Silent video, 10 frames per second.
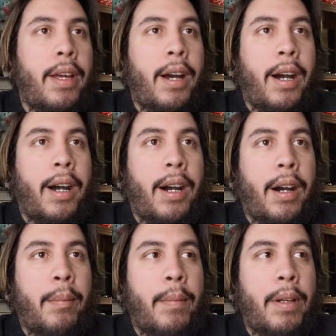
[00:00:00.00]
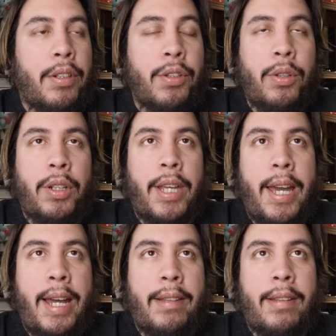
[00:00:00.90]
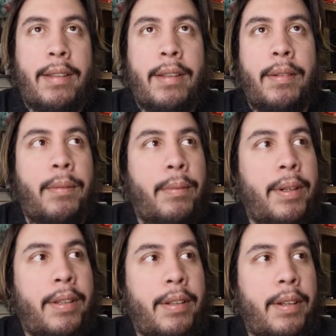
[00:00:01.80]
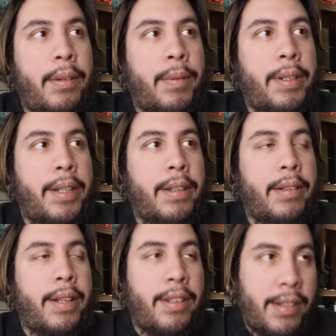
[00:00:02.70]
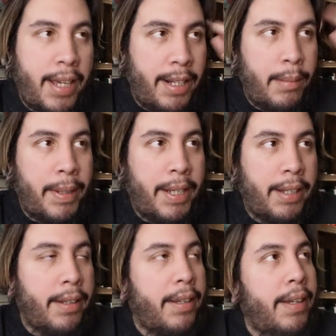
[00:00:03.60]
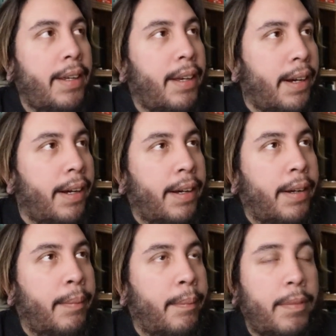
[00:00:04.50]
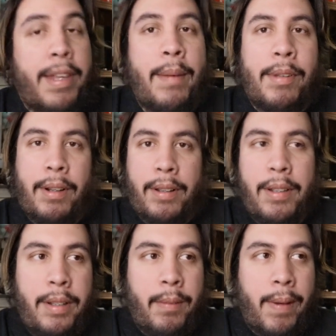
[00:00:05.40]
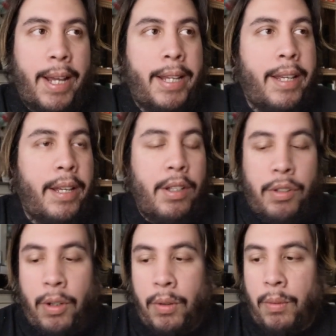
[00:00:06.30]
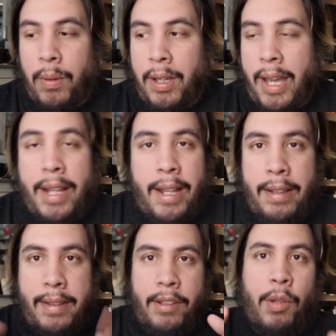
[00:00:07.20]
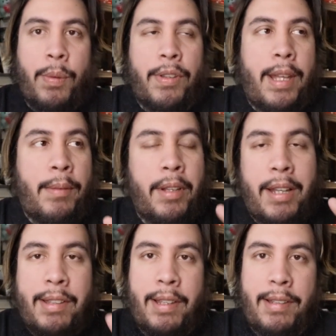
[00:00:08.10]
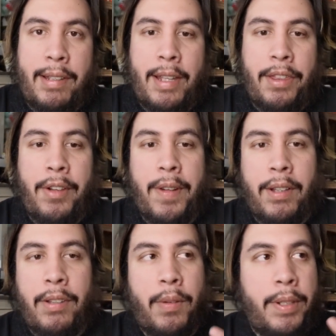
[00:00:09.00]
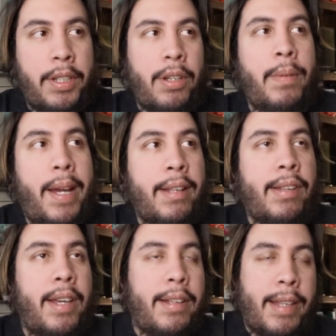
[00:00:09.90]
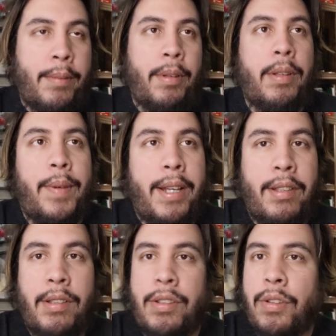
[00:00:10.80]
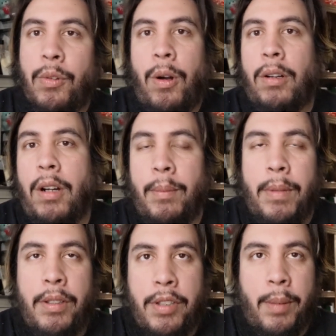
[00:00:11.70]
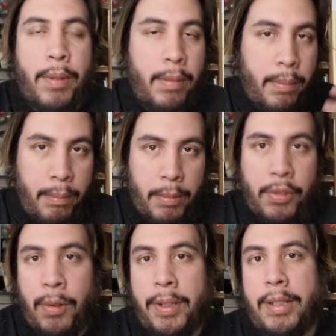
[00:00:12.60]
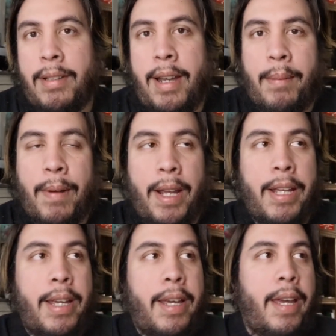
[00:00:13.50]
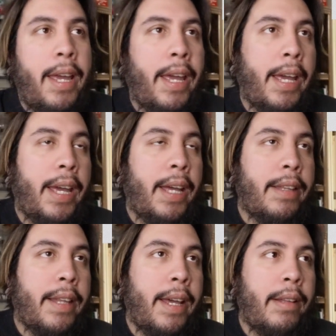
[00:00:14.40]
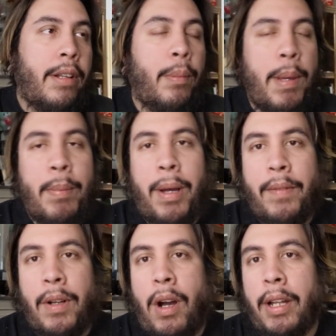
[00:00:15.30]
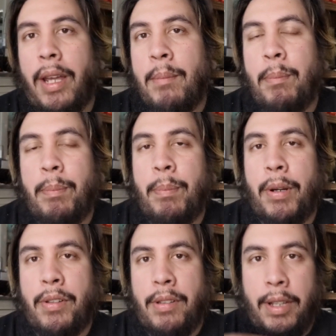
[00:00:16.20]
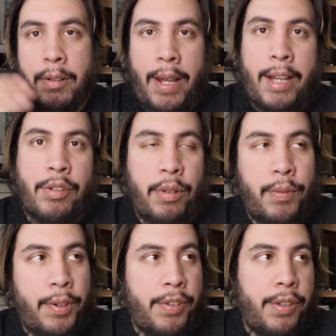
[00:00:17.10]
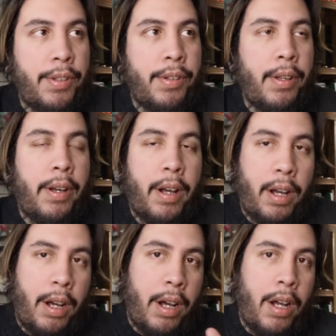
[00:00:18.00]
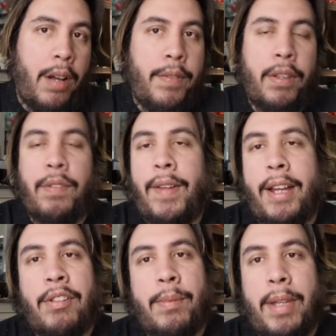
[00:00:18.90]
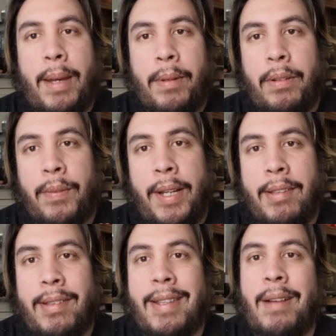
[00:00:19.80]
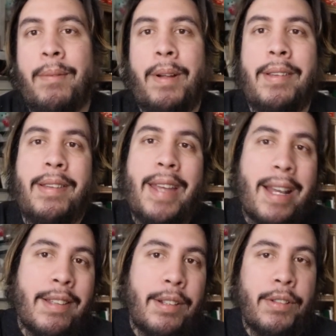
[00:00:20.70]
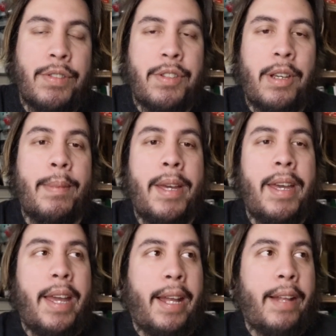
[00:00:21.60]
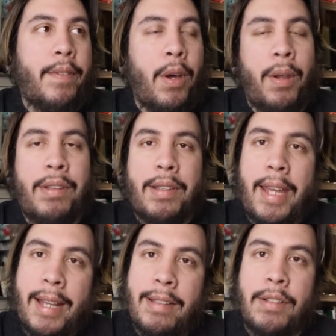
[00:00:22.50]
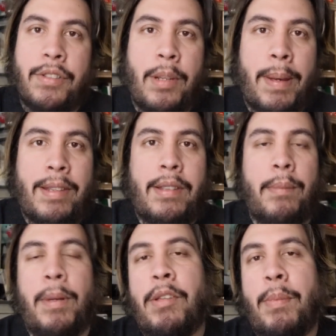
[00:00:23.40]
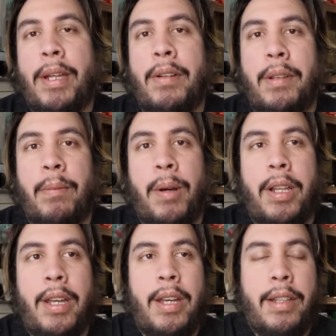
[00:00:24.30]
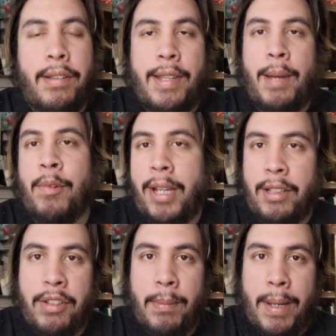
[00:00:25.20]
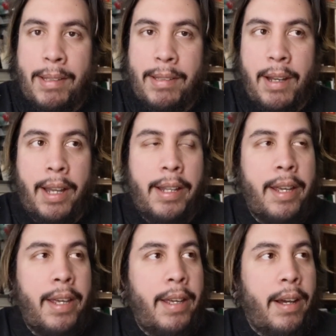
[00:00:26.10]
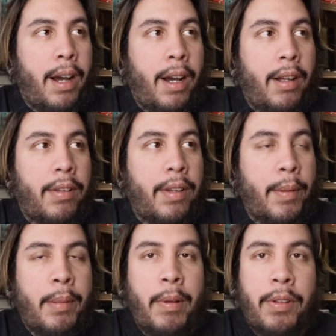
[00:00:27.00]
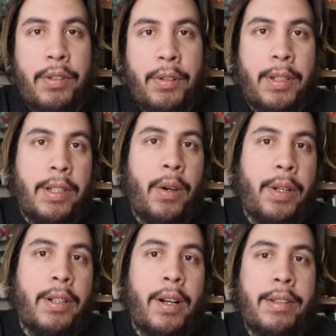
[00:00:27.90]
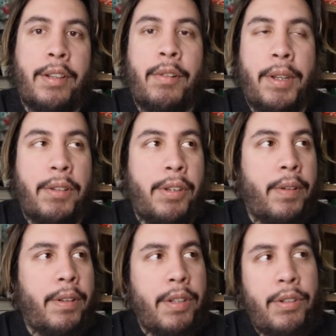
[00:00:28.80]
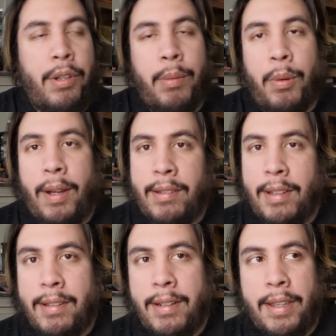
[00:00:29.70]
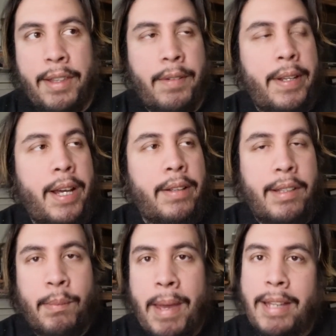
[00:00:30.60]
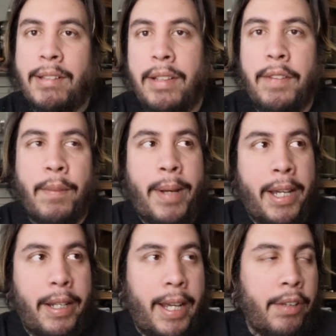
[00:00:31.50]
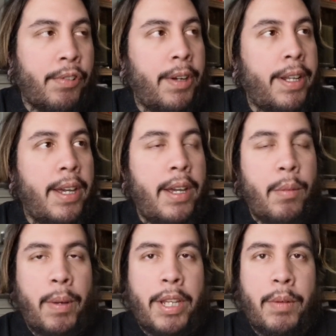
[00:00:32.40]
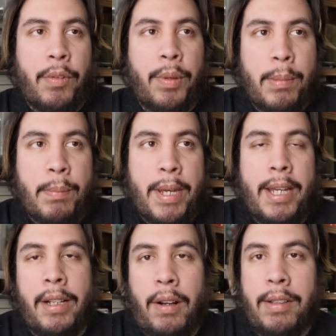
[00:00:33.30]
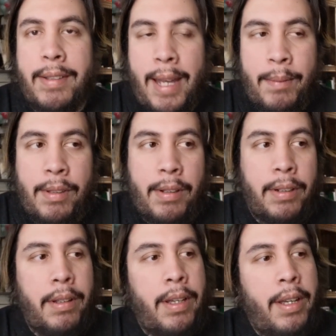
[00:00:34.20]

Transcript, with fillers: Um, you look at what's another one that does it? I just had it in my head. Um, Samsung, right? So, and, and this is where Samsung has tested that theory. So in the US, Samsung devices use Qualcomm chips majority of the time, right? And then, you know, people have gone and purchased international versions of those flagship Samsung devices that runs the Exynos chip and have noticed that the Exynos chip has done much better than what the Snapdragon chip has done. Uh, some of the most duly noted content creators here on YouTube who has tested that theory out is Max Lee from High on Android. When he was really big on Samsung,